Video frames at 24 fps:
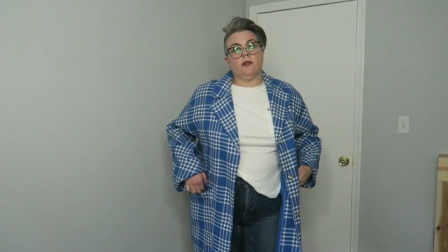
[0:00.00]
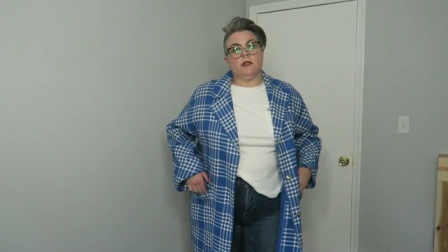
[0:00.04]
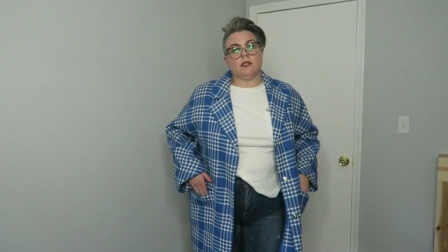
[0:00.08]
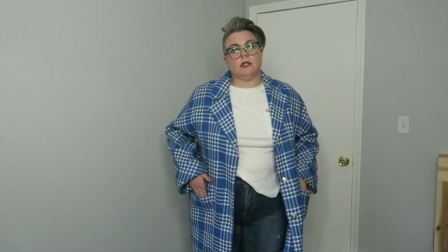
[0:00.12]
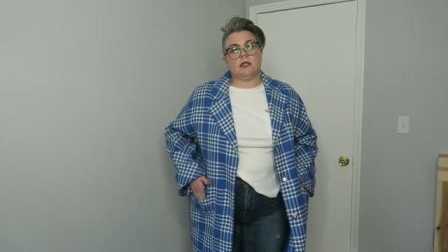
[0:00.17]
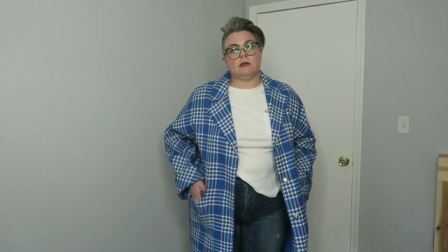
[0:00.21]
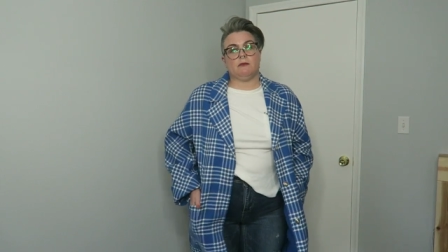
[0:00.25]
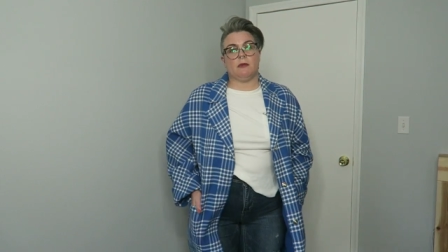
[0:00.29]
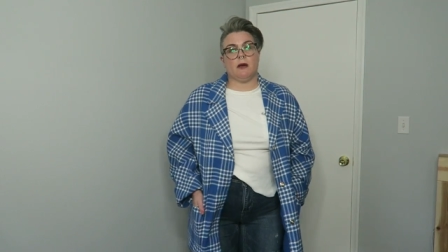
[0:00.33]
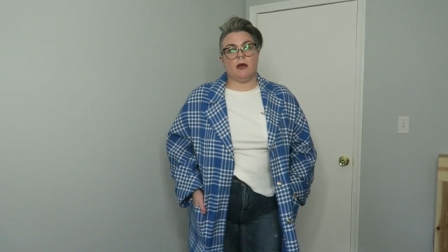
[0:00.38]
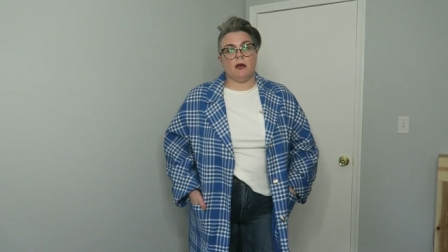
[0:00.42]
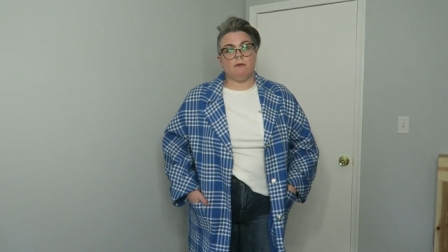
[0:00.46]
This
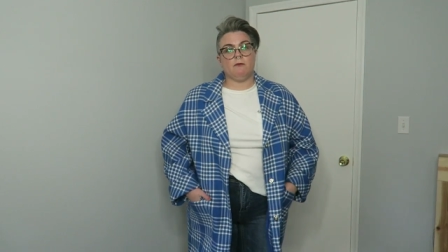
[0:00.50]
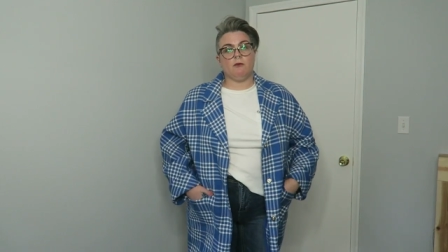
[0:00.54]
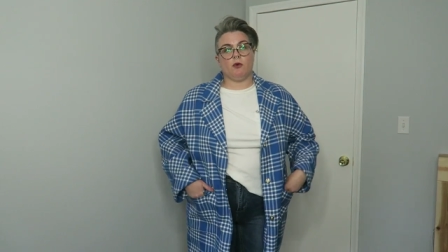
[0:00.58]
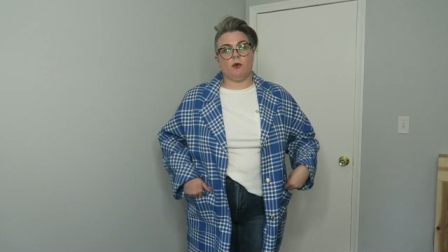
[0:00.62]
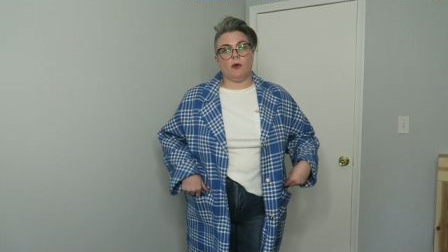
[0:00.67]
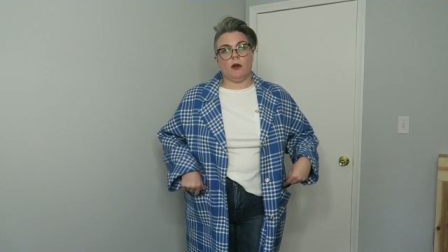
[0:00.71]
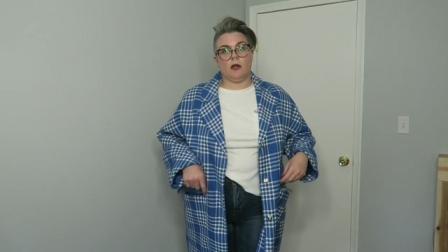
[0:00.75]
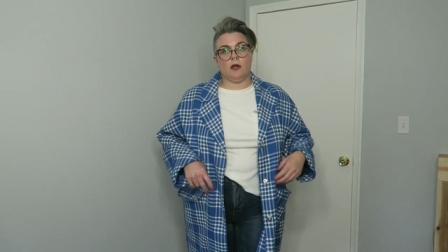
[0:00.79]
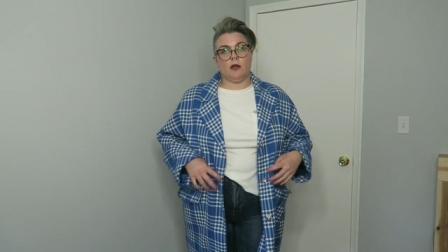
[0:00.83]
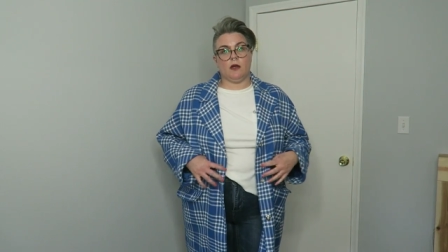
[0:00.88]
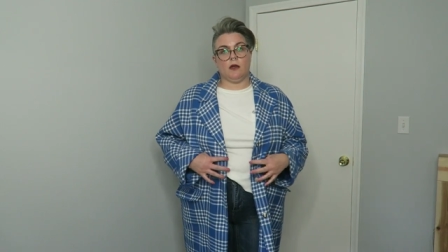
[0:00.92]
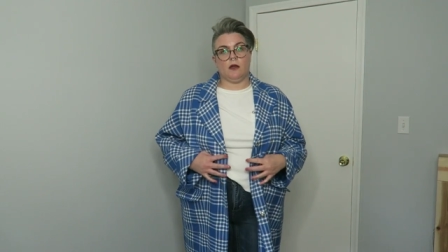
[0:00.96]
is by
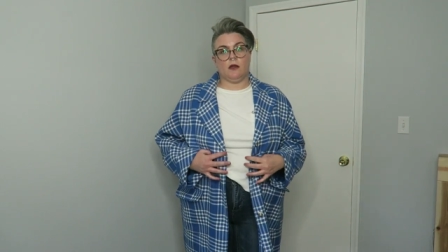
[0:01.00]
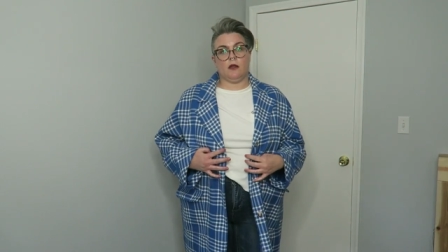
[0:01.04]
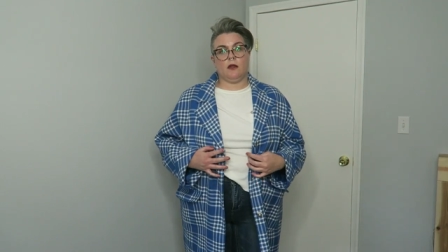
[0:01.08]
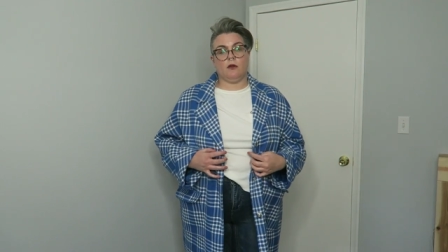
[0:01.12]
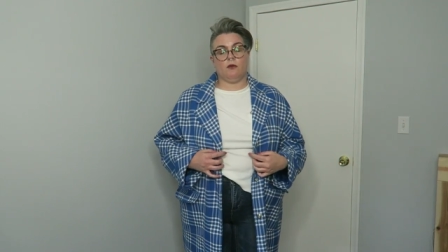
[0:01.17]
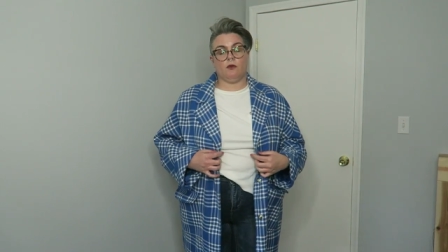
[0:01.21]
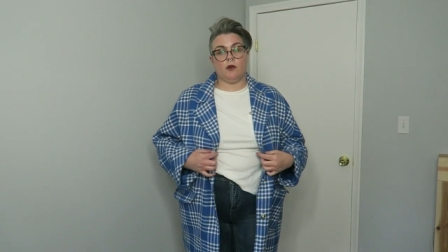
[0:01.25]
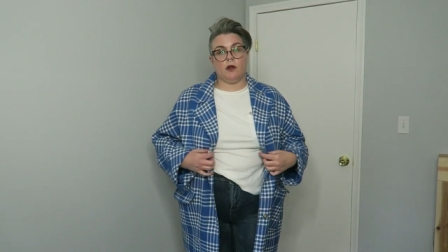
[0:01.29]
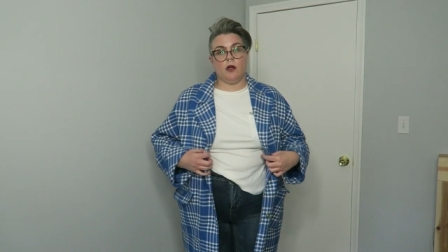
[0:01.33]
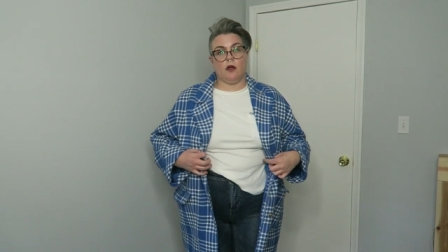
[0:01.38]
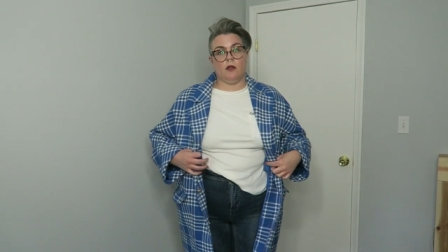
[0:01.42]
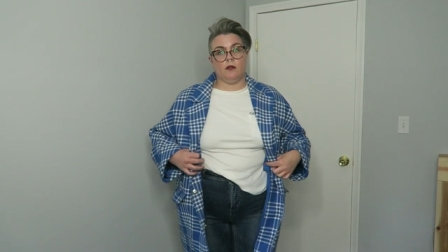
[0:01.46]
Marina
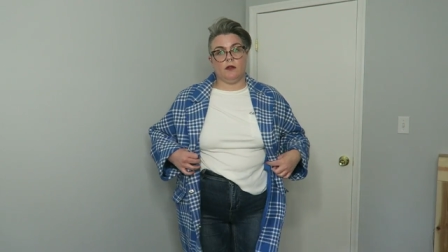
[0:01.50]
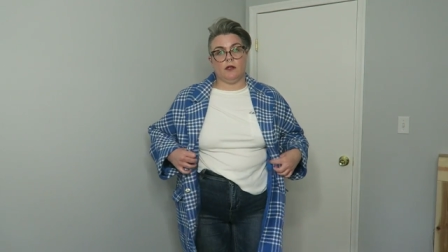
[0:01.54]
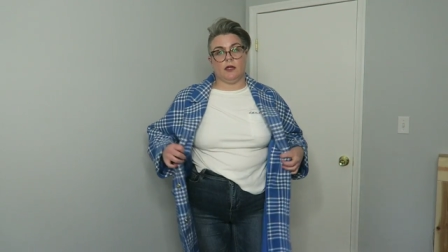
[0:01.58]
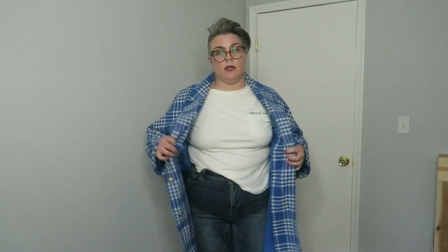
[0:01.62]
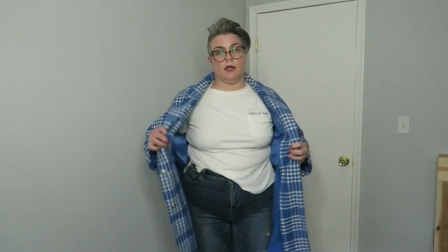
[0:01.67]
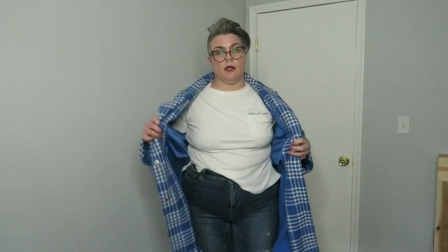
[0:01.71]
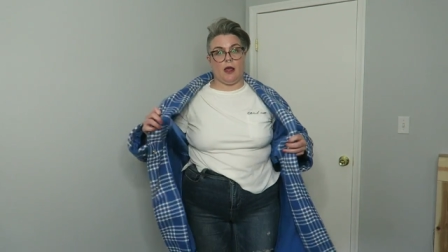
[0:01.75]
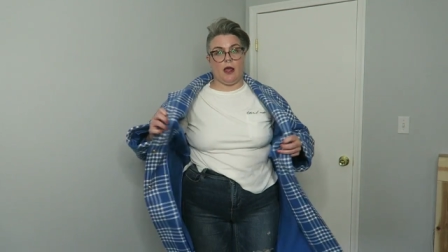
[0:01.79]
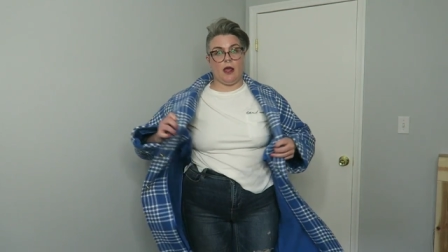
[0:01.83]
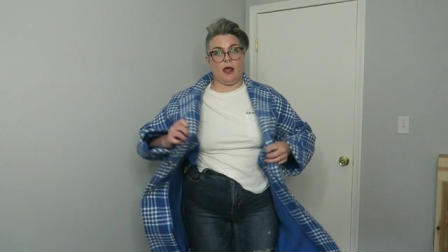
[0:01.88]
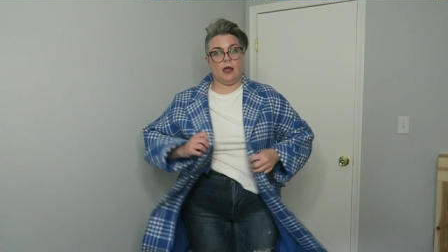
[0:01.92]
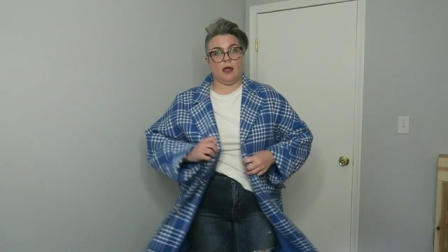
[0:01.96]

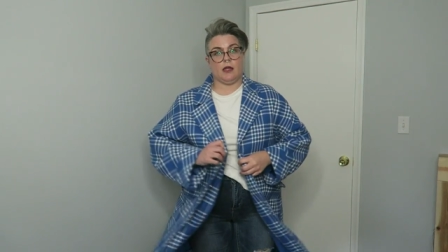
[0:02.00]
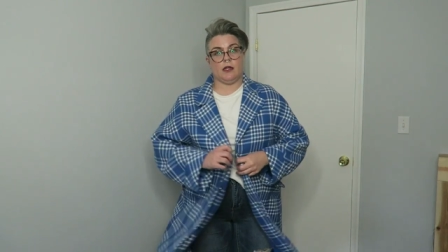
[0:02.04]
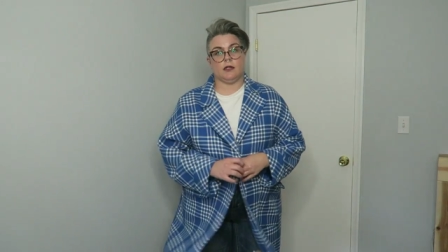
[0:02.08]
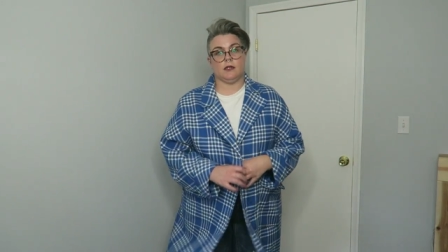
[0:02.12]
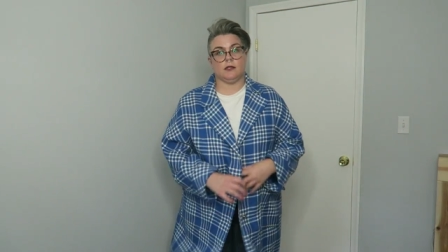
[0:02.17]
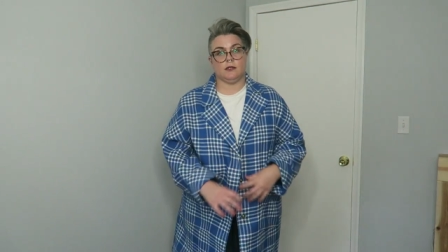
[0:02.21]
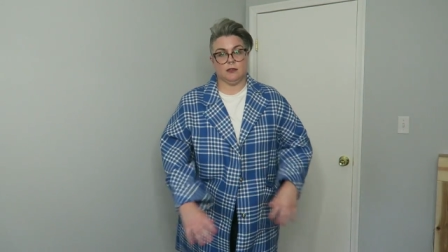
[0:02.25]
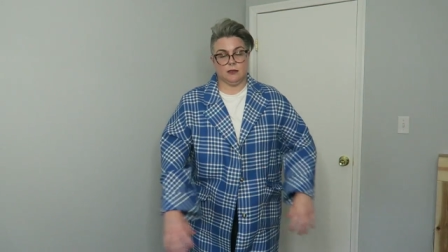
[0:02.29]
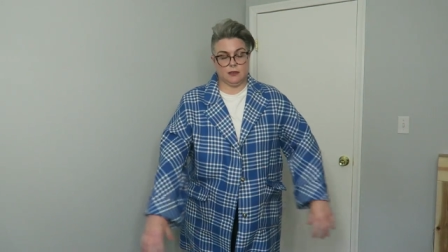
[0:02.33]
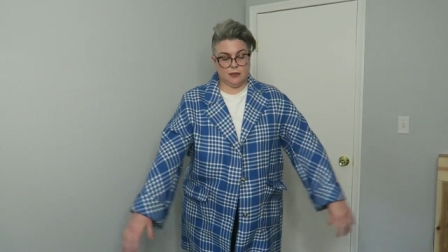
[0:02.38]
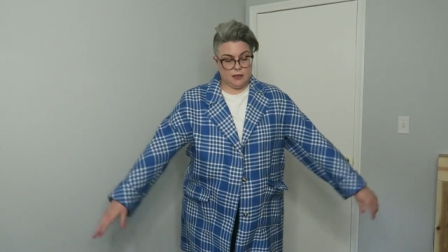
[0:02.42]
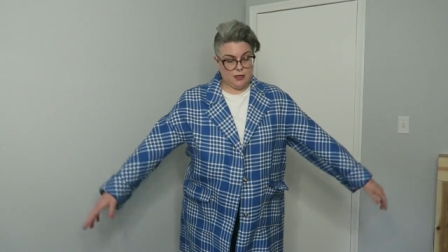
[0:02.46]
Rinaldi
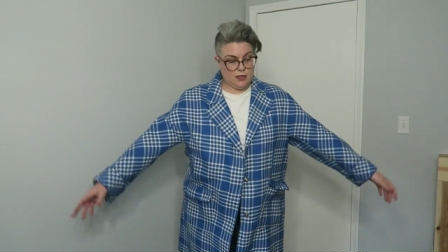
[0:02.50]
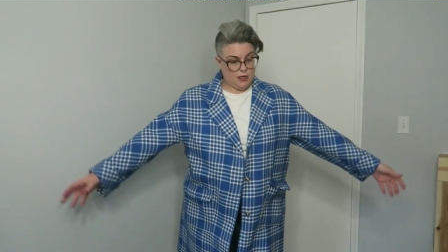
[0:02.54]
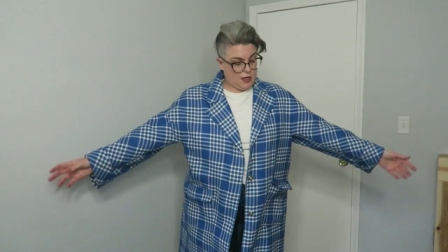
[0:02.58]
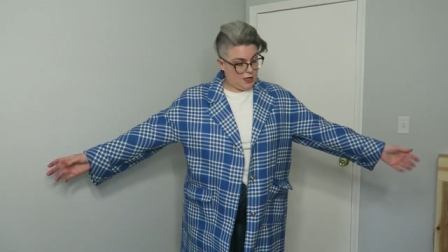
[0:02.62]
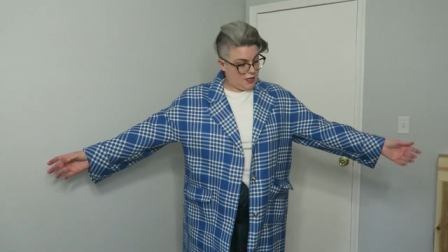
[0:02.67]
and